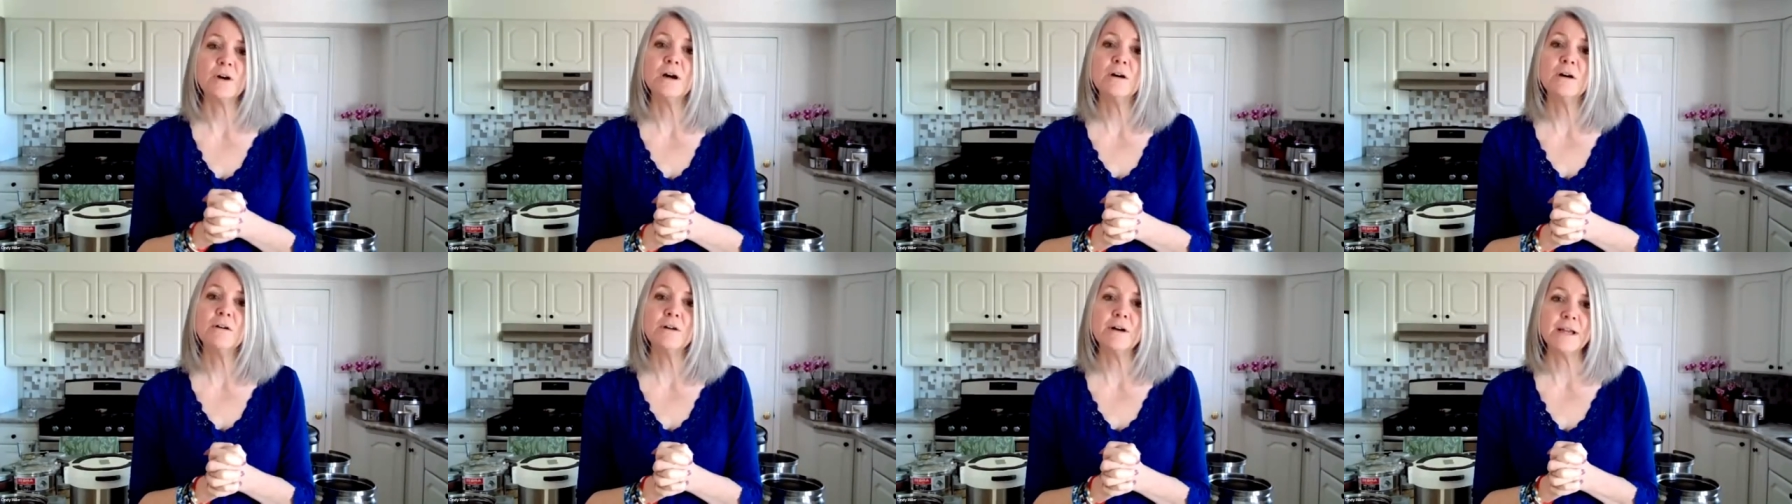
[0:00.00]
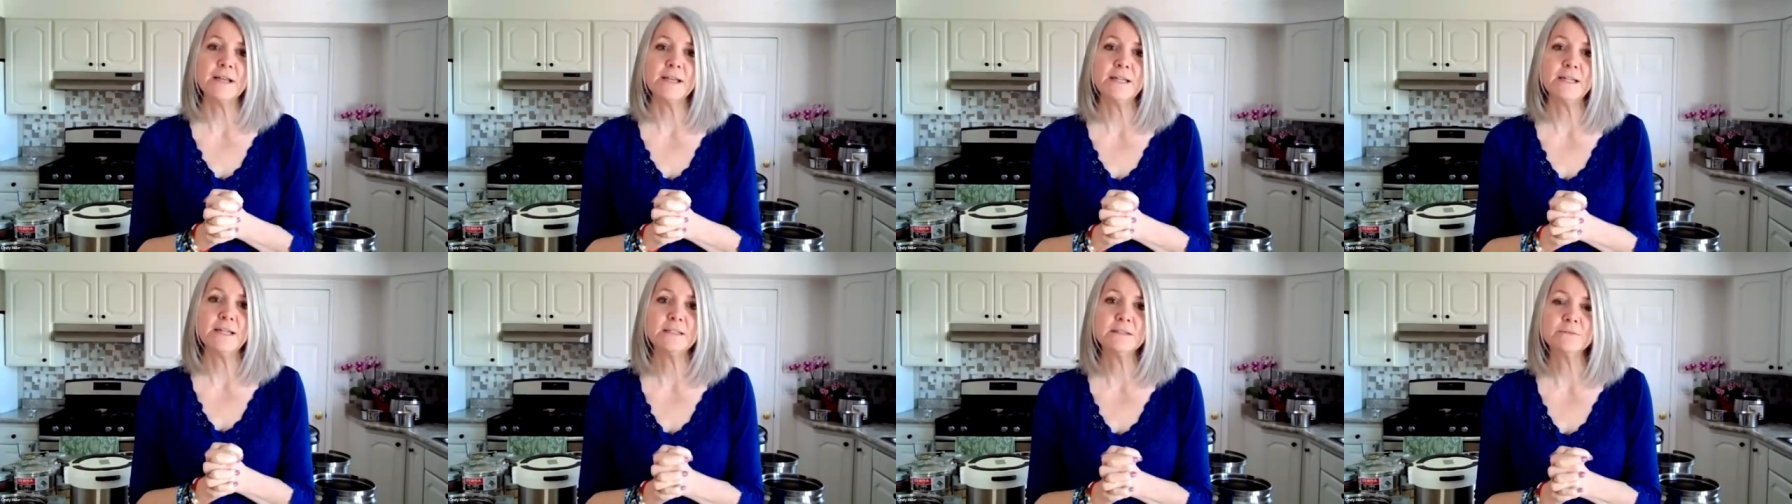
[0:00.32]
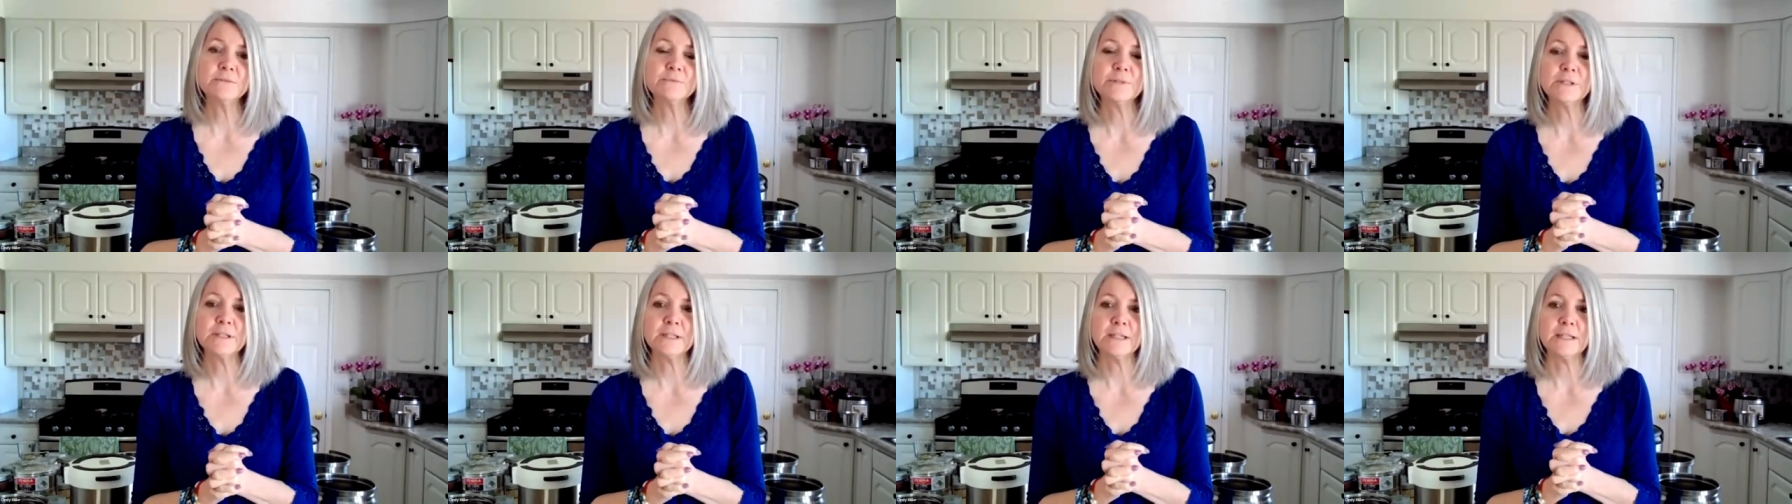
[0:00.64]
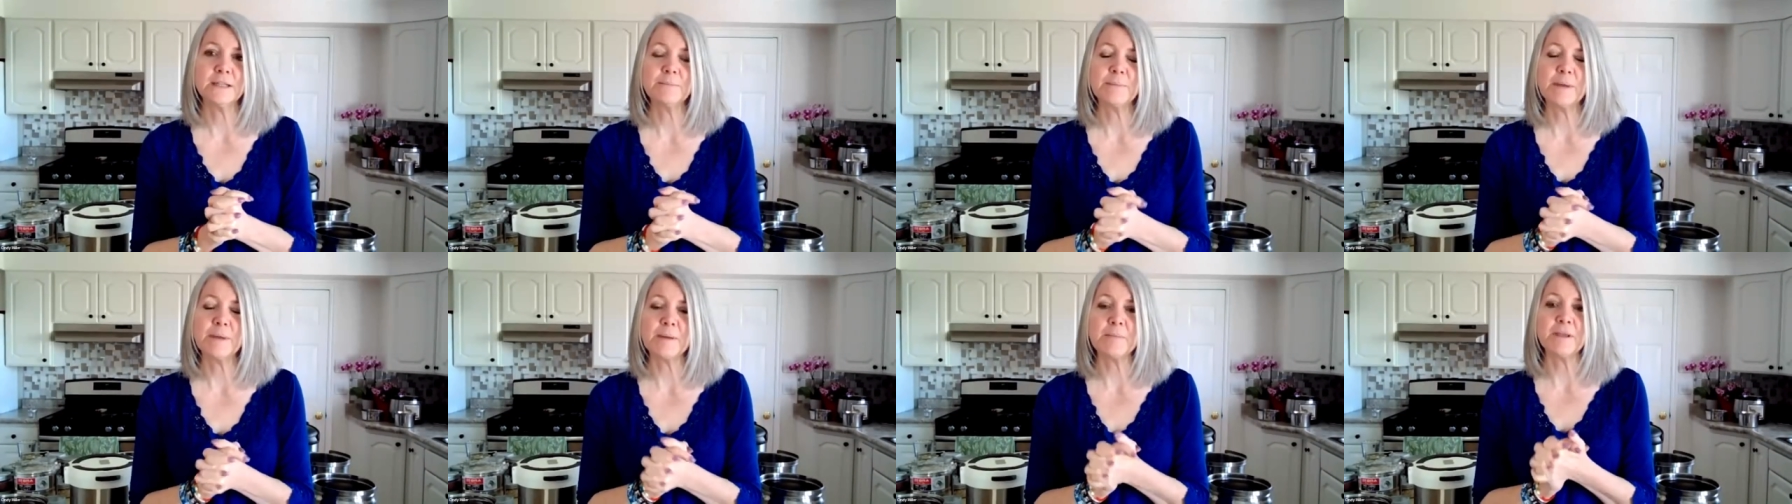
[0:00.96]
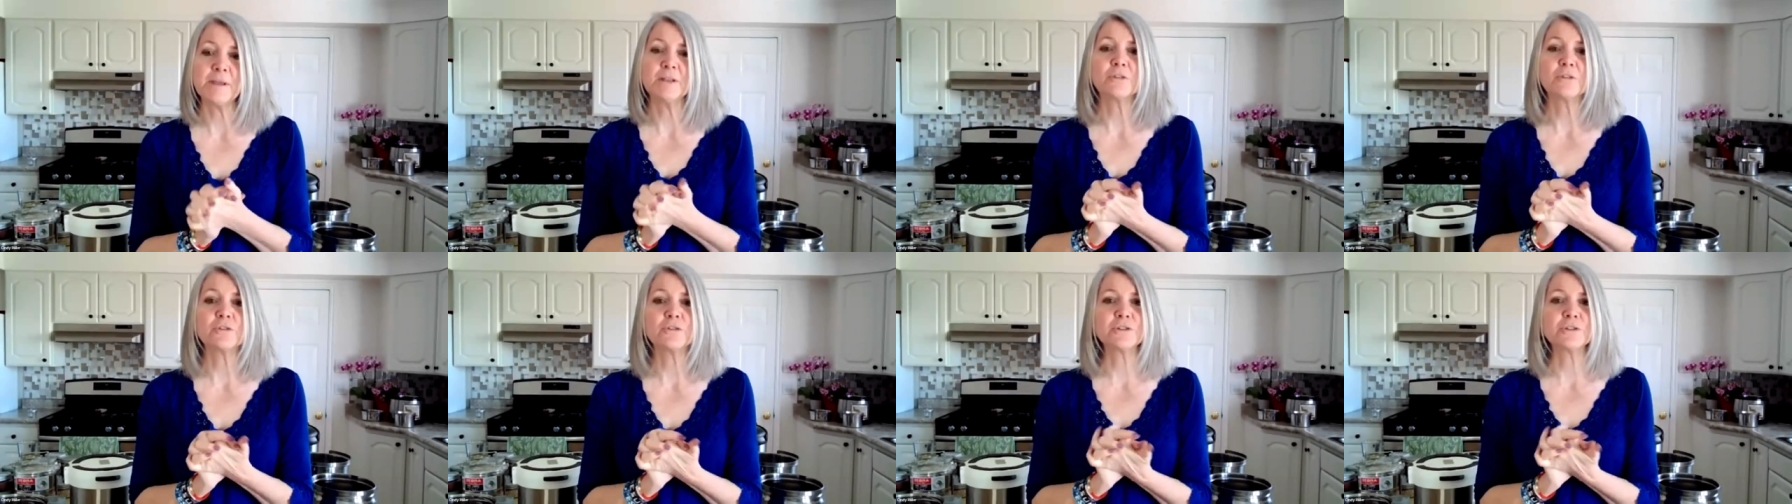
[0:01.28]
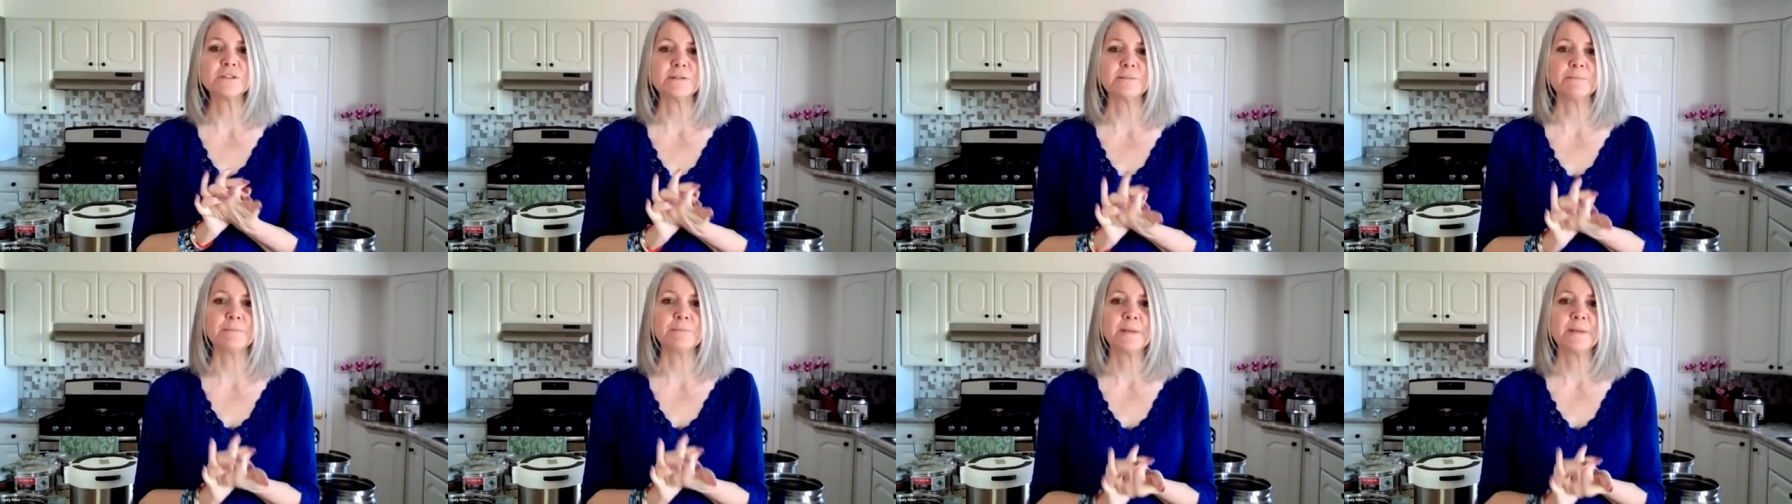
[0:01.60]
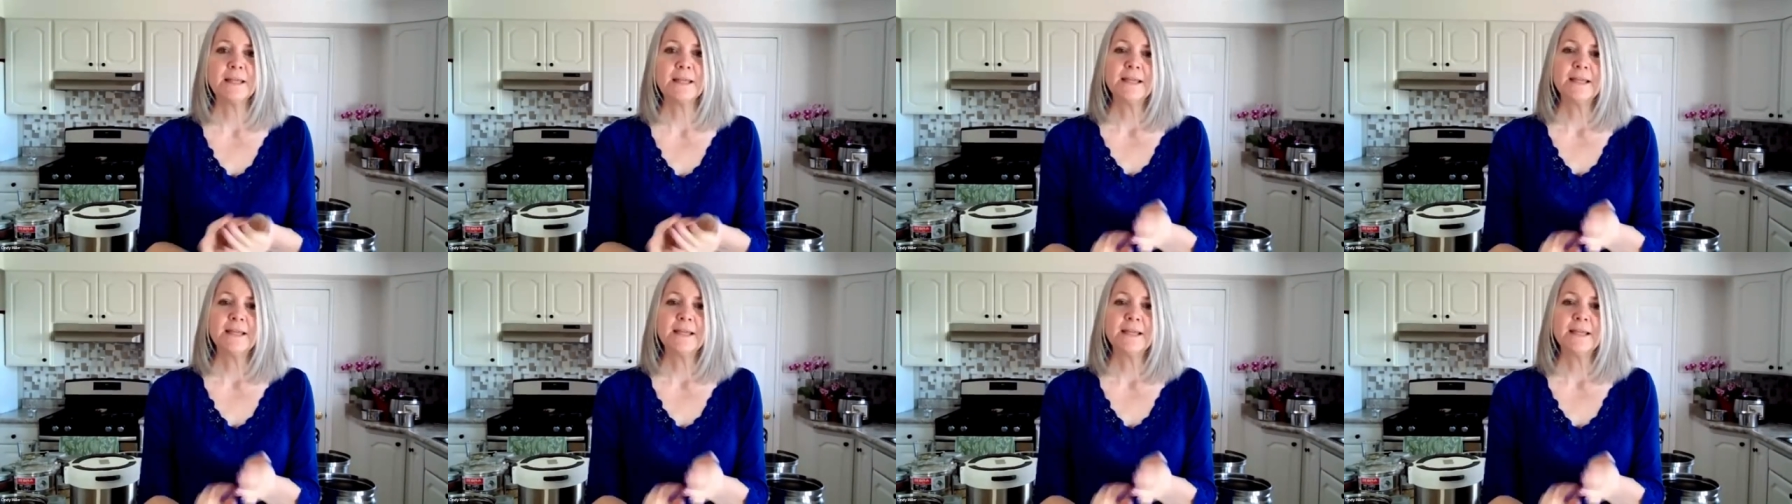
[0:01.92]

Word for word: Oh, I need to really maybe learn some